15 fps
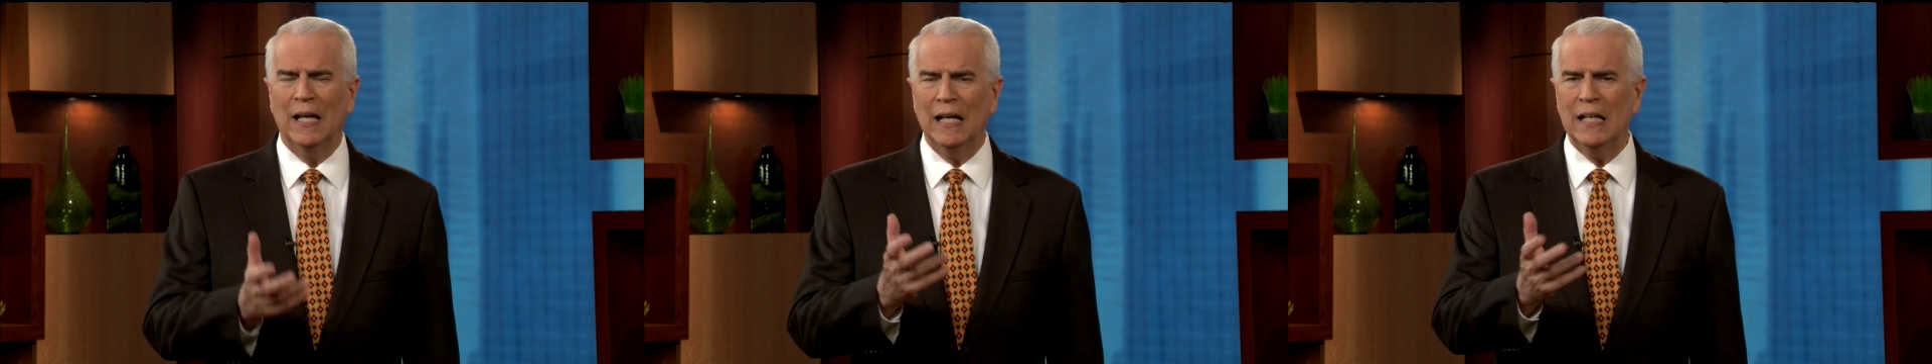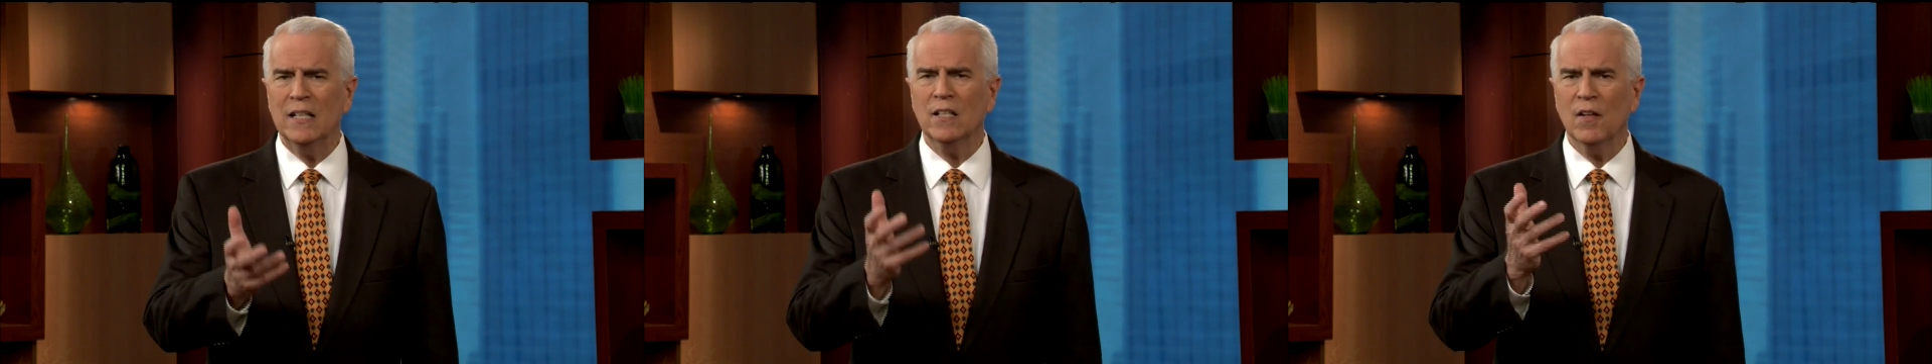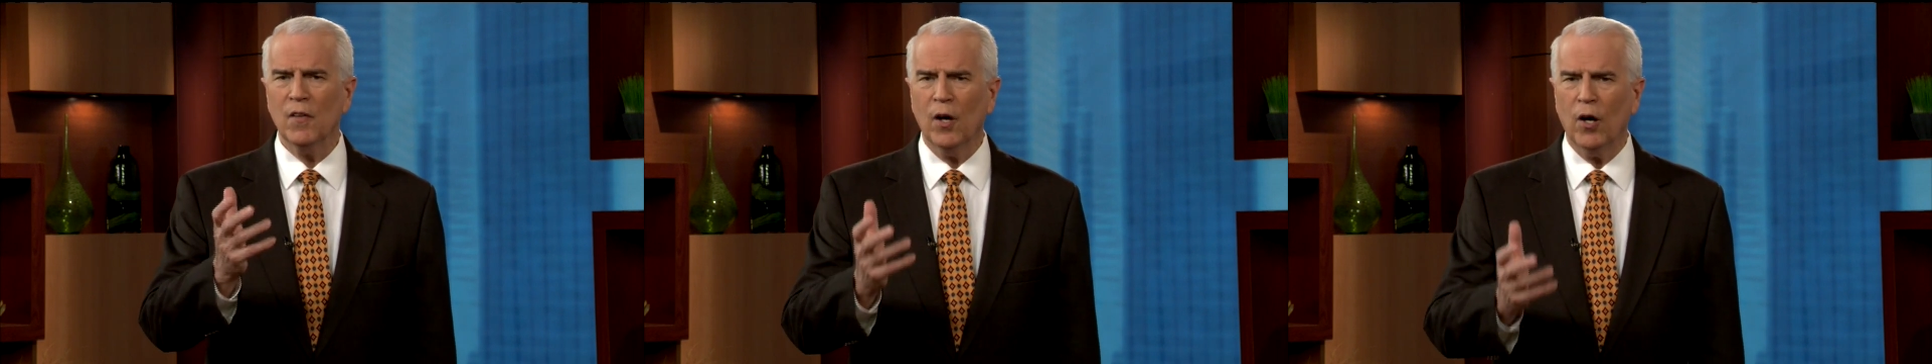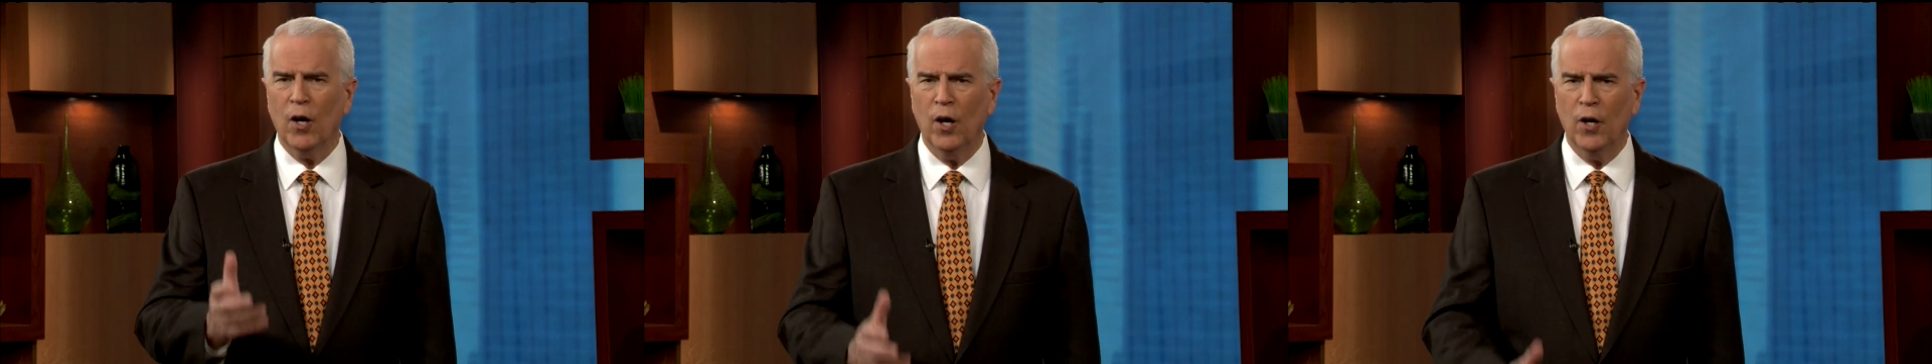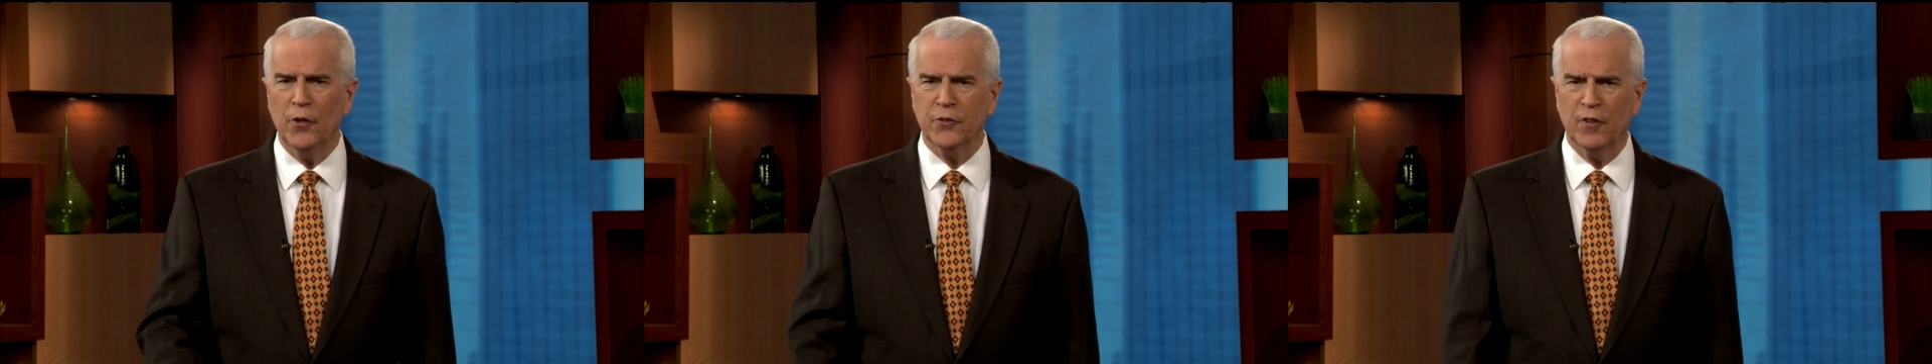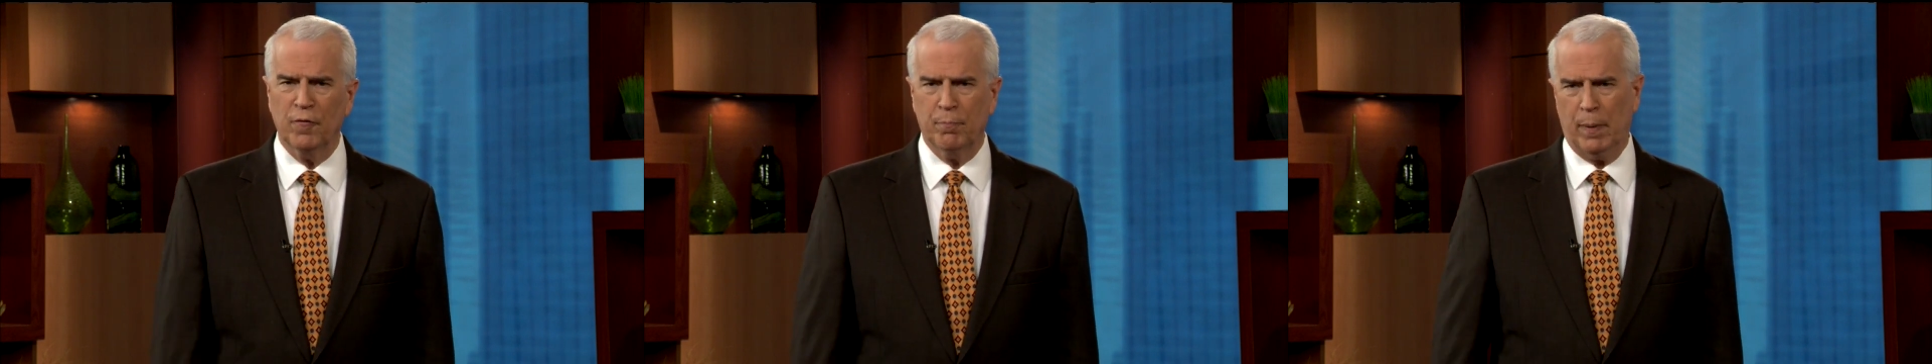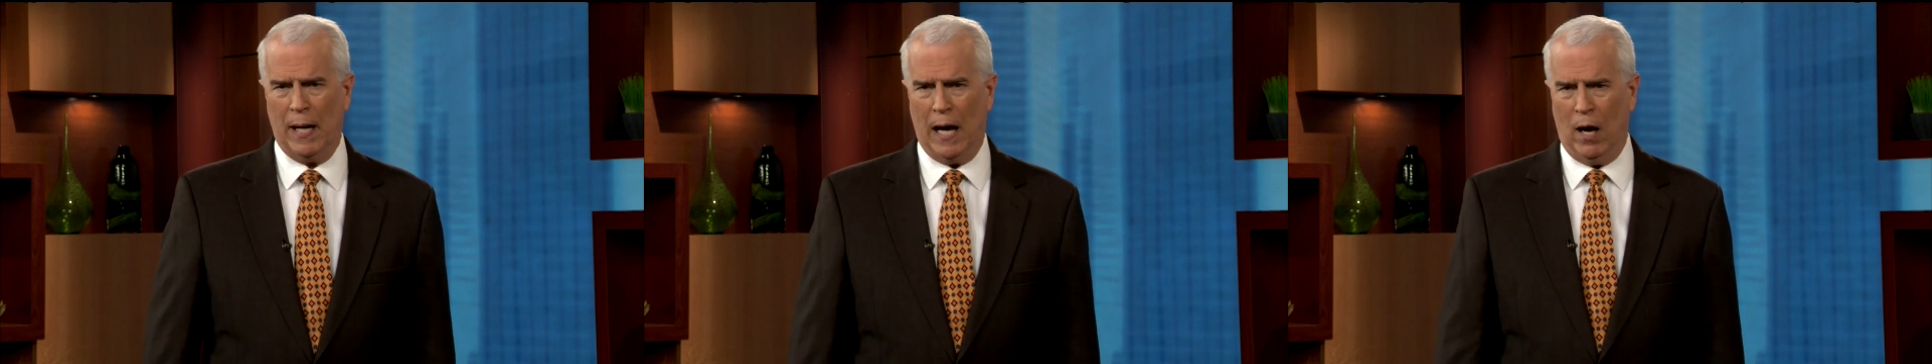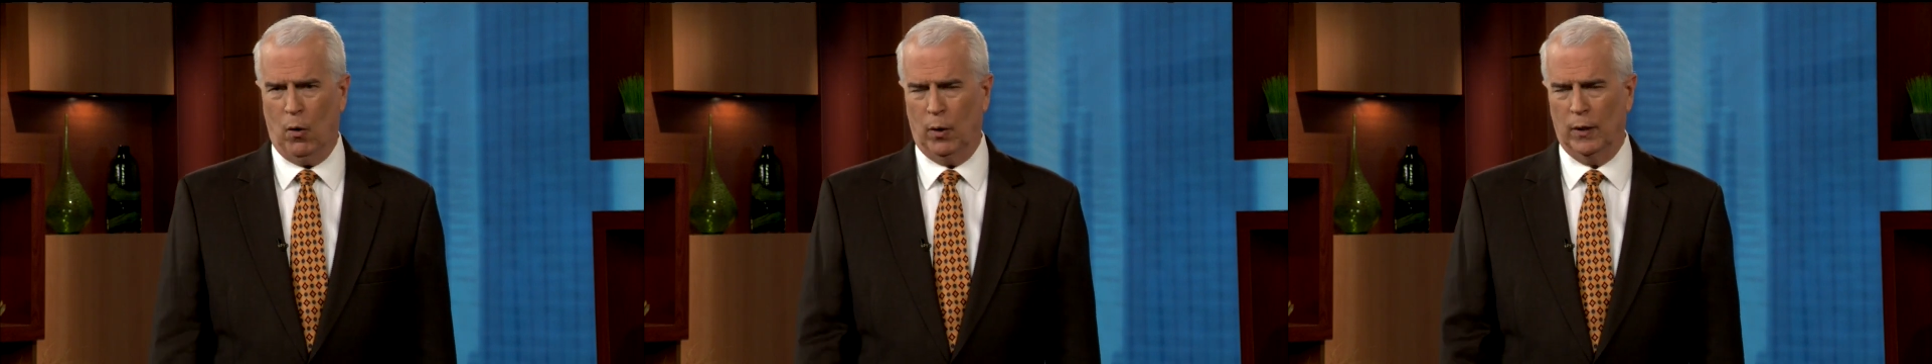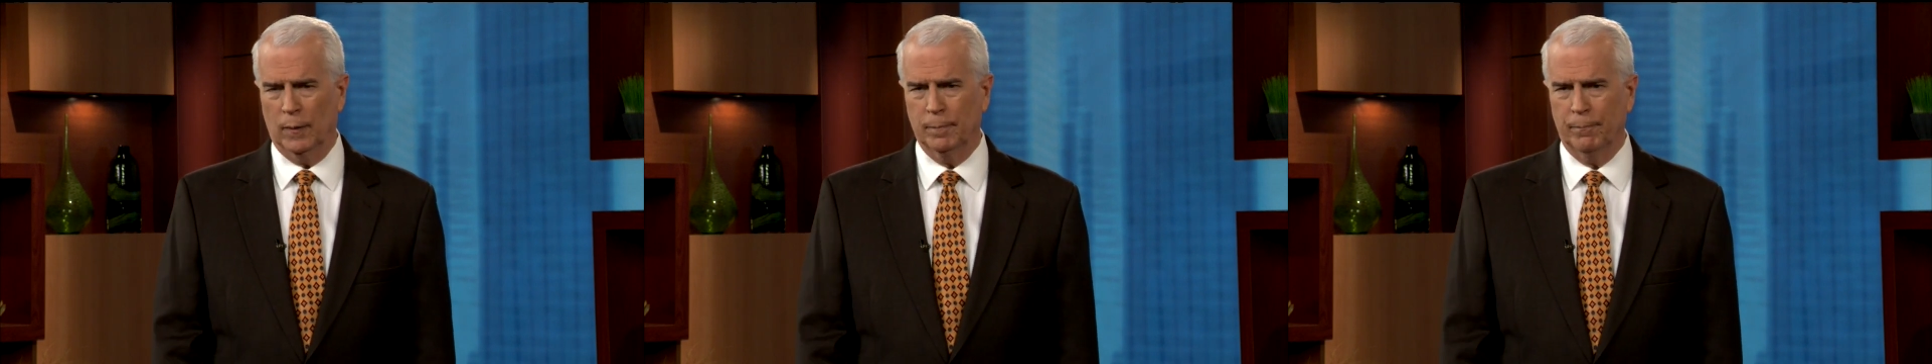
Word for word: into the halls of power.